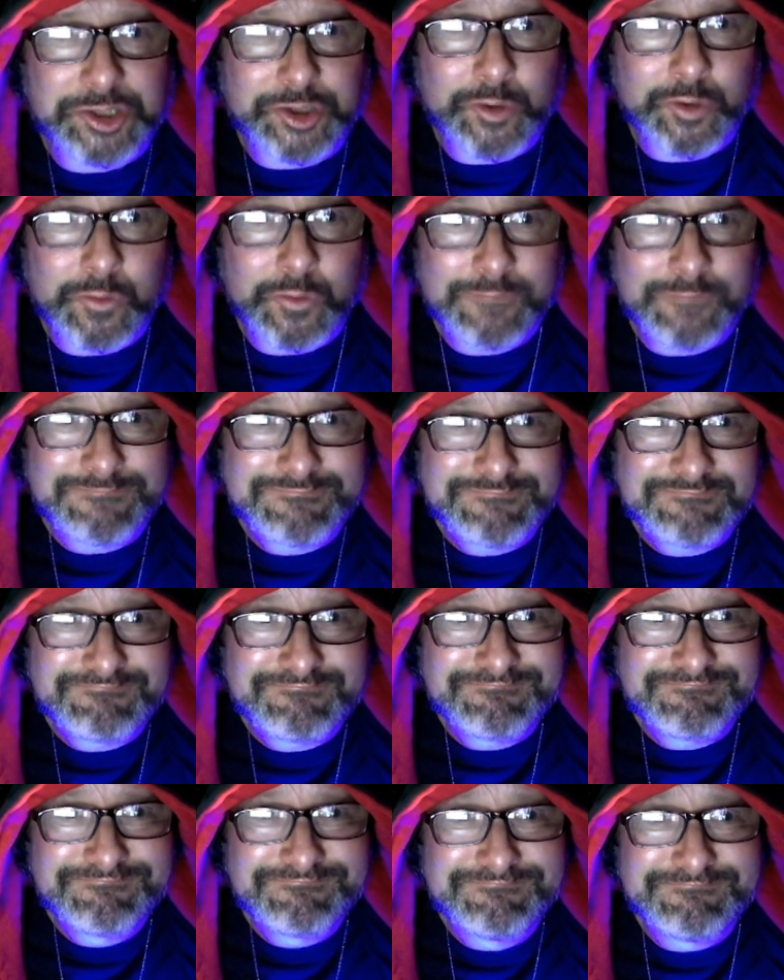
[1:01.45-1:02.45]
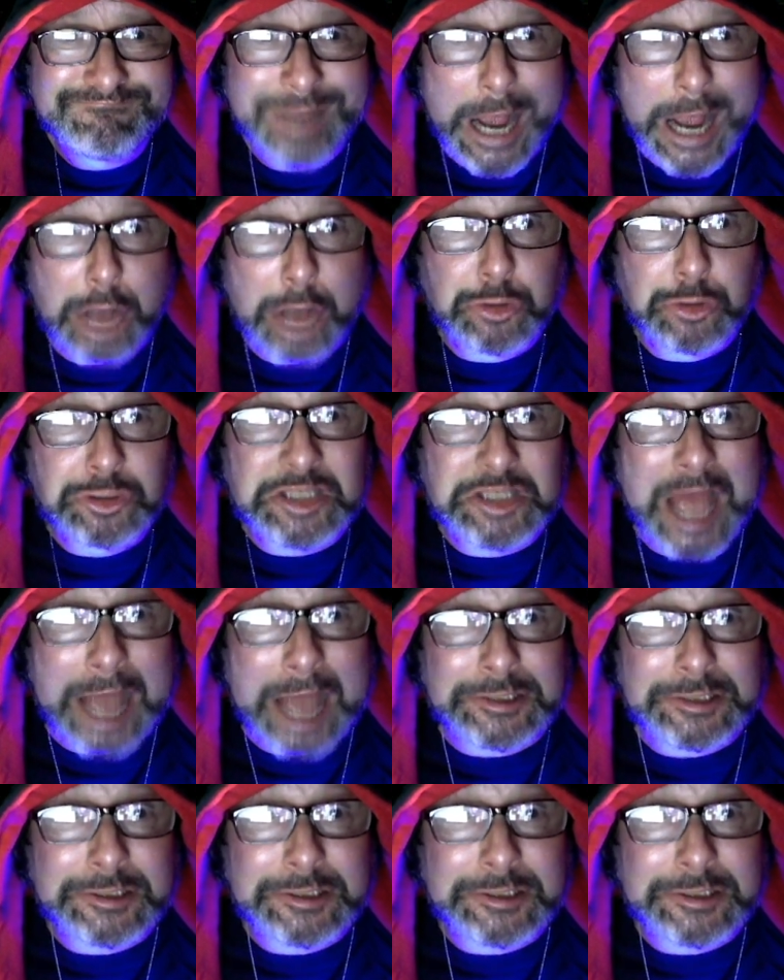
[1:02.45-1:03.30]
you. How's that?